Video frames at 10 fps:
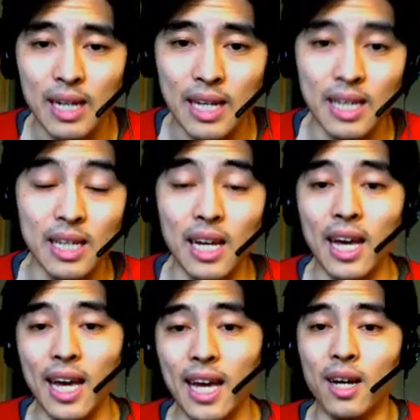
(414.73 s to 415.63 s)
it
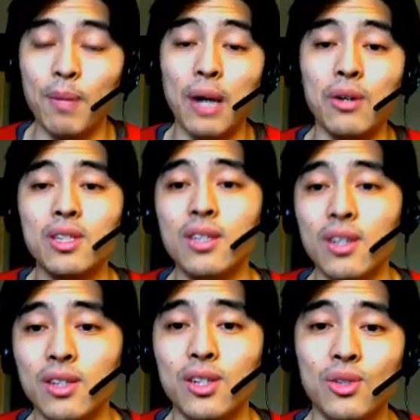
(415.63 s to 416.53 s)
amounted to
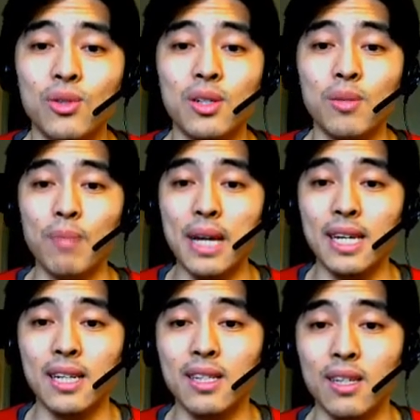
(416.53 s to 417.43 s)
nothing because you didn't make
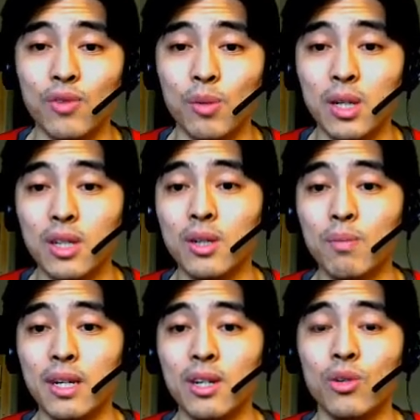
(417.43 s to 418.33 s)
anything from it, couldn't
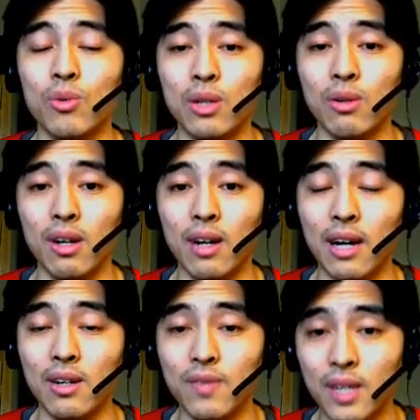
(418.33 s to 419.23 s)
make a career
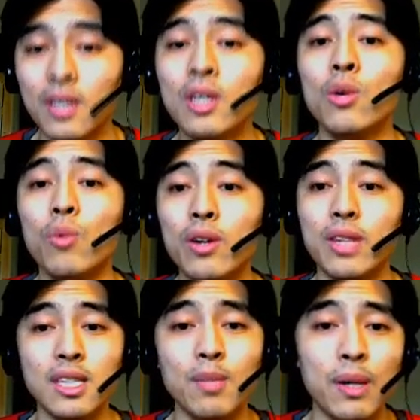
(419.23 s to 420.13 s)
out of it. Well,
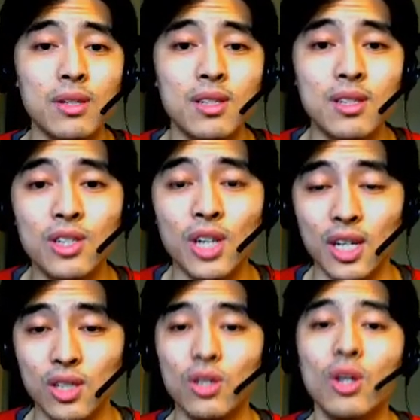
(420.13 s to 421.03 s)
that's about to change